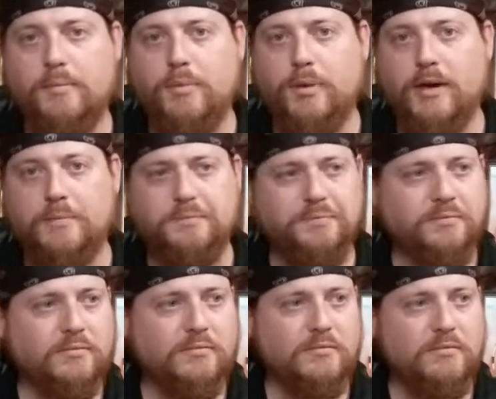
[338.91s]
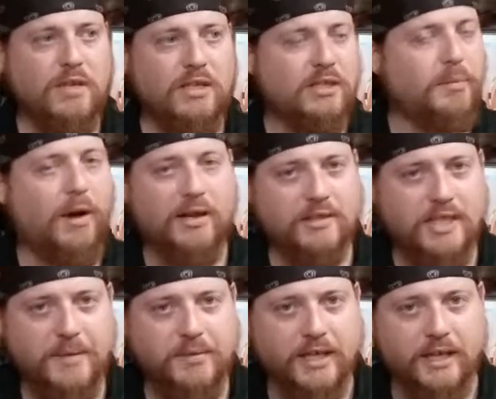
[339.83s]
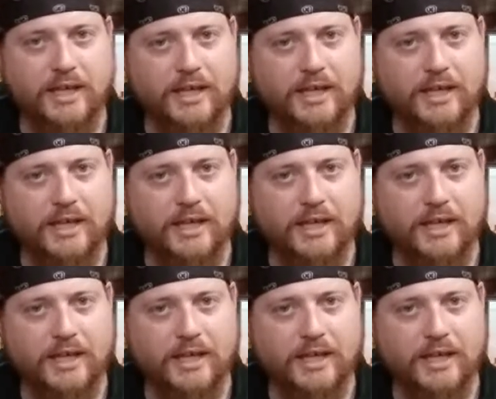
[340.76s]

But Saban skipped it.